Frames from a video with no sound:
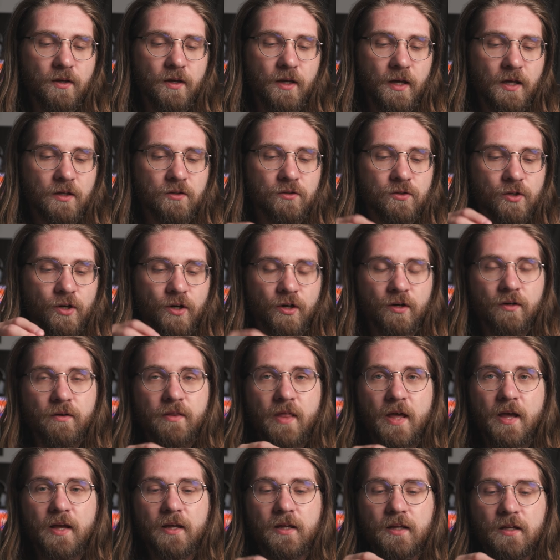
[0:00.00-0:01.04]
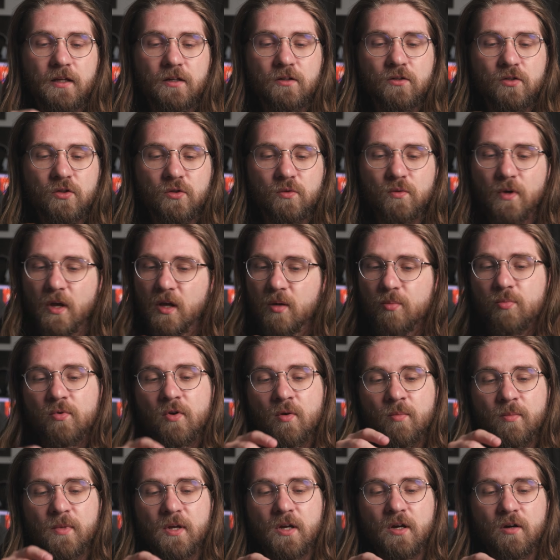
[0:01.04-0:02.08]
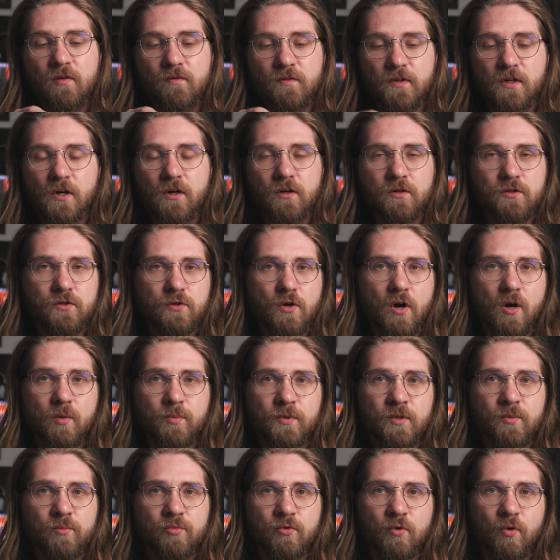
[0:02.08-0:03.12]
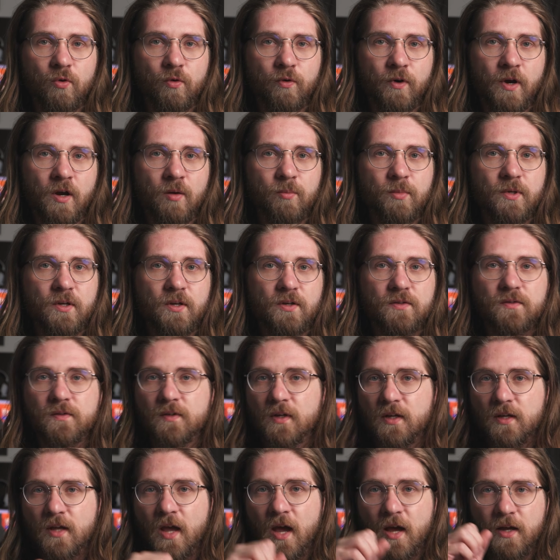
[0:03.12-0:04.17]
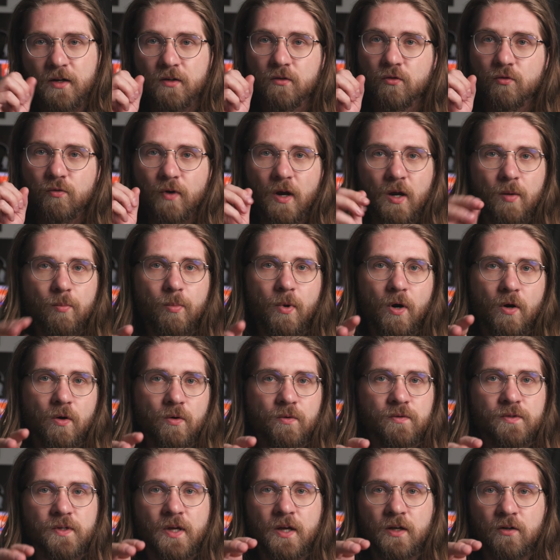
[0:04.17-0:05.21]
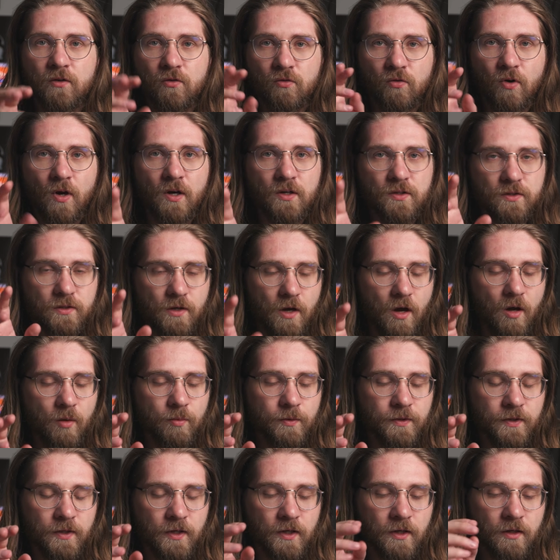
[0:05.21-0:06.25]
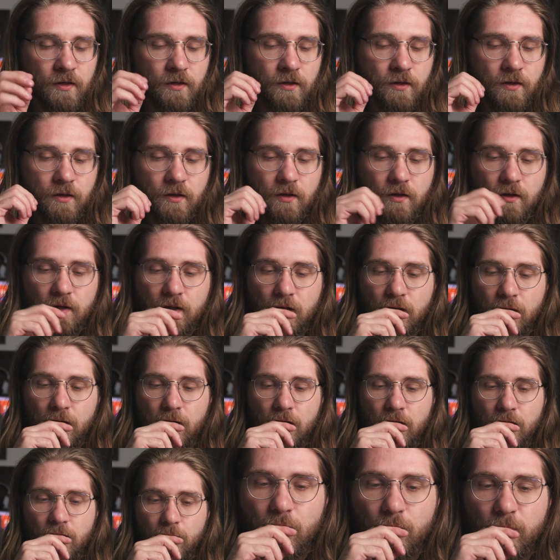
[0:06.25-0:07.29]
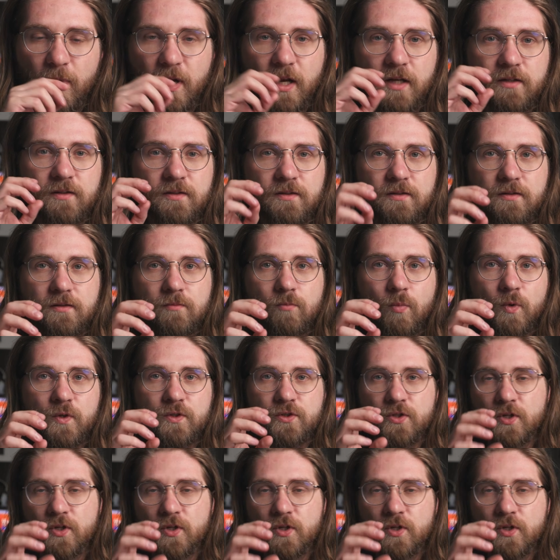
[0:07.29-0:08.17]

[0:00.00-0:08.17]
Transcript: and turn that into a premier VR sculpting program? Because it had great bones, it had great sculpting, but it was